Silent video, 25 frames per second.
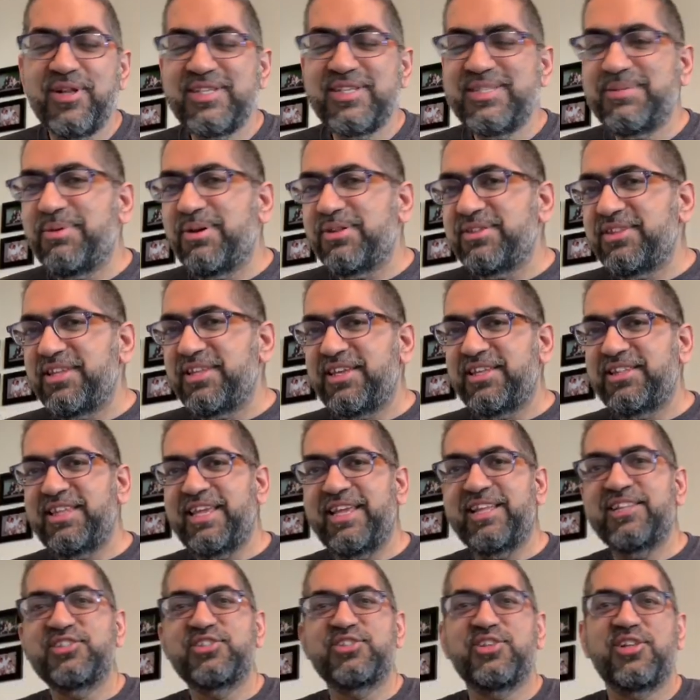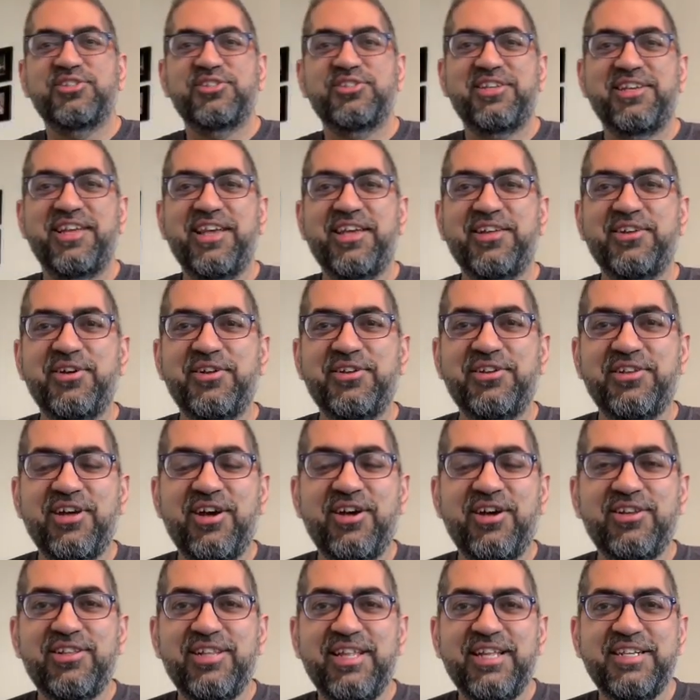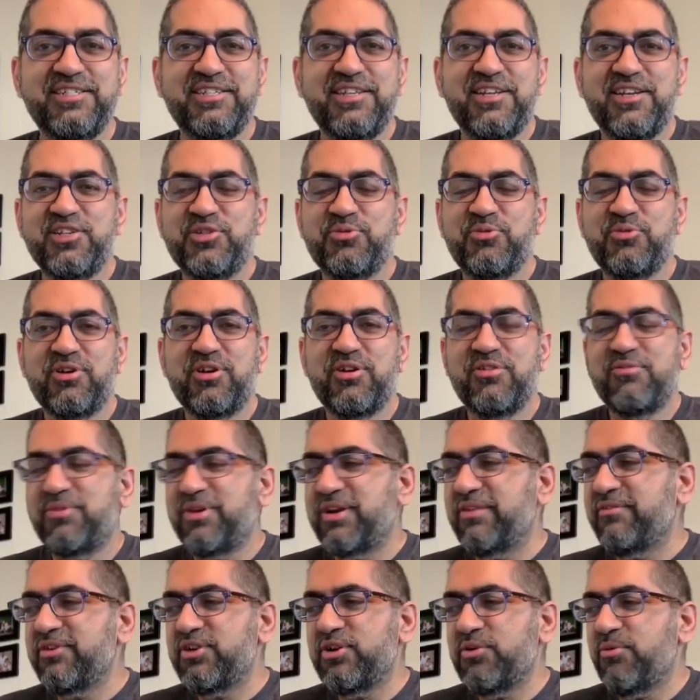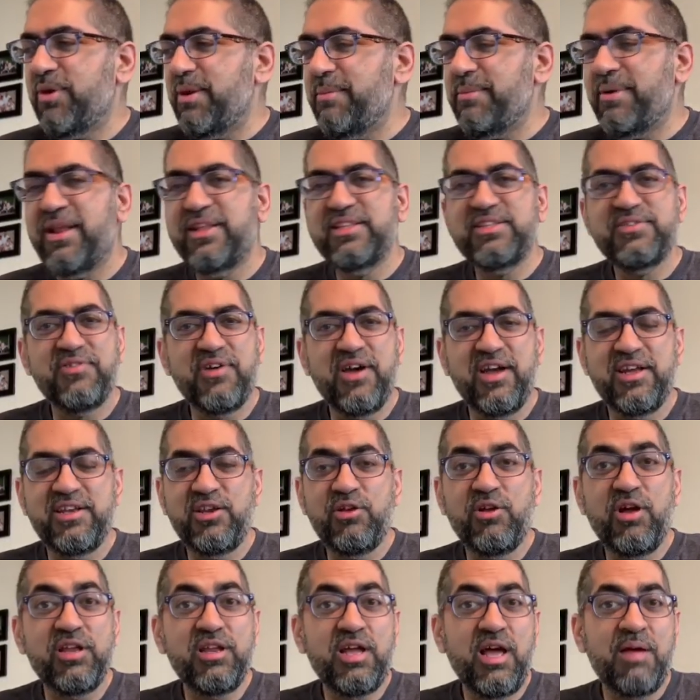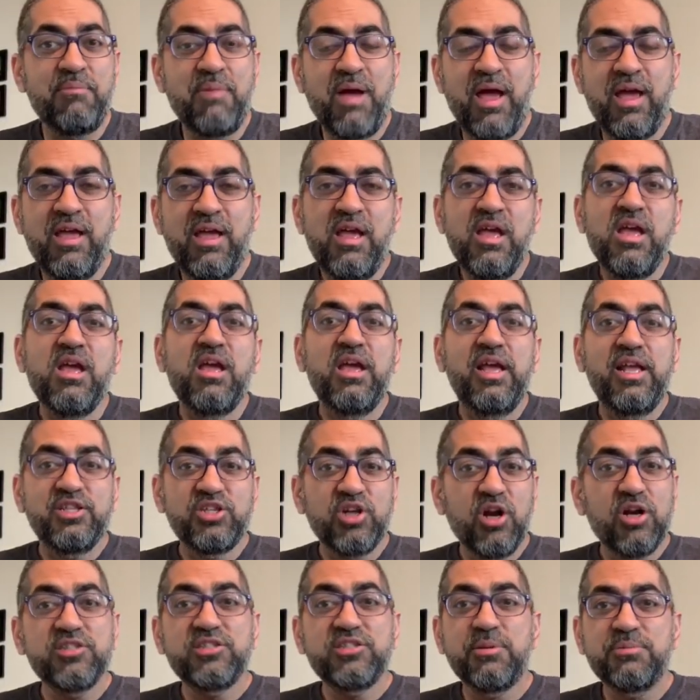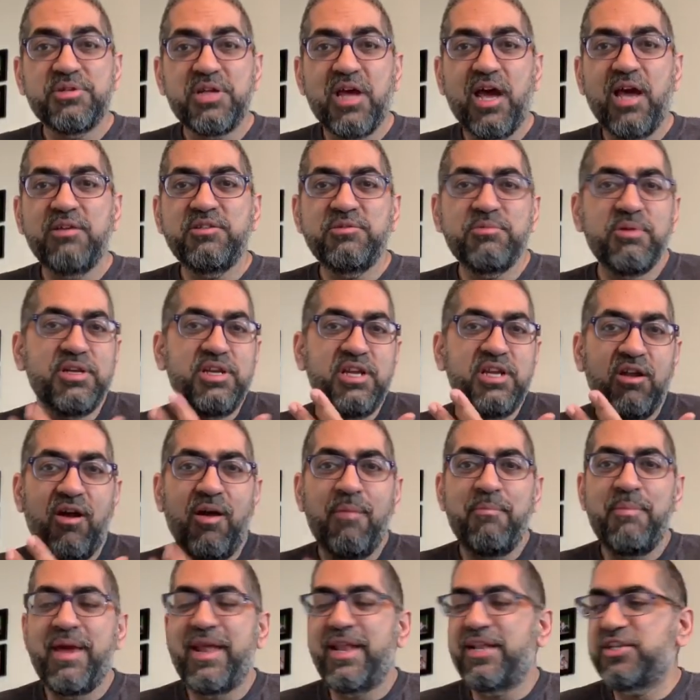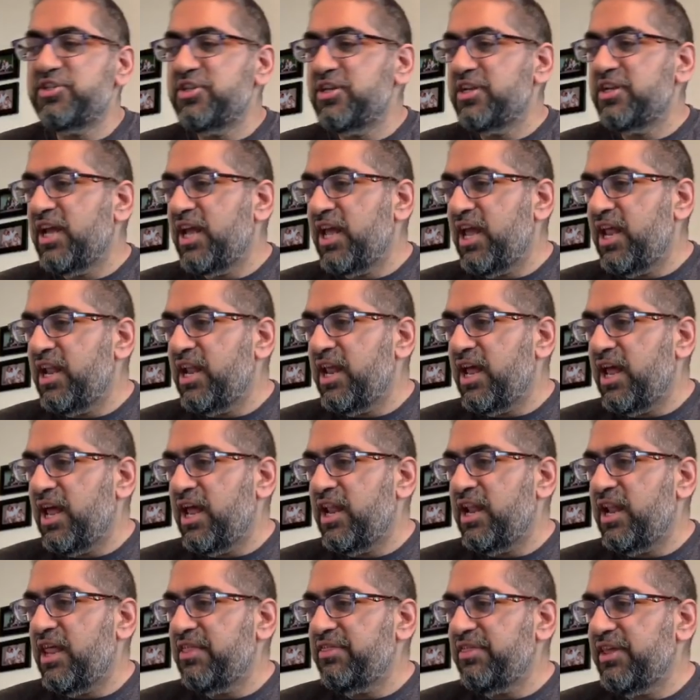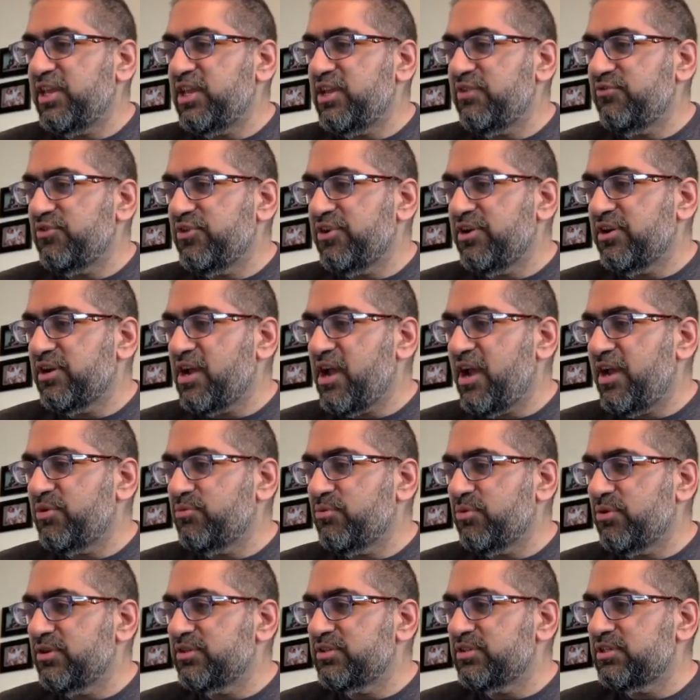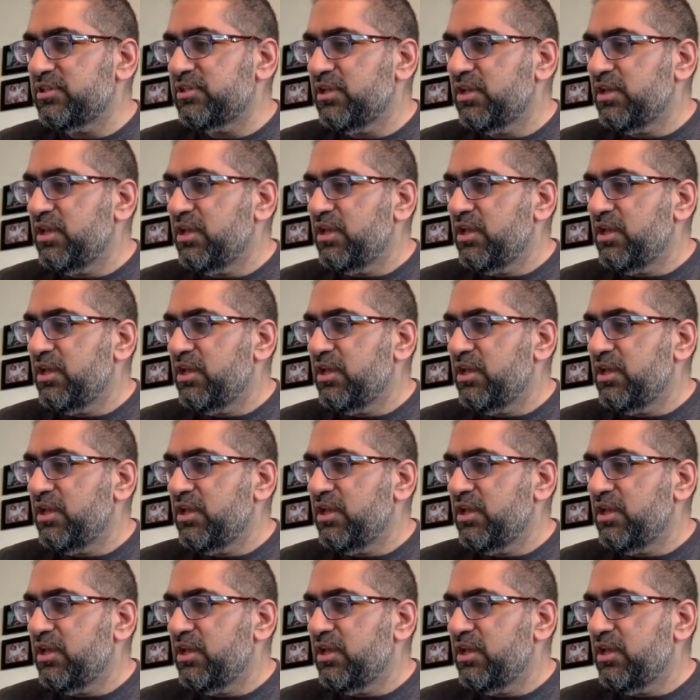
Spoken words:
words about the insults I get on LinkedIn and Twitter and whatever. Don't worry about it. It's fine. It's hard sometimes, but I manage it, and I thank you for your kind words.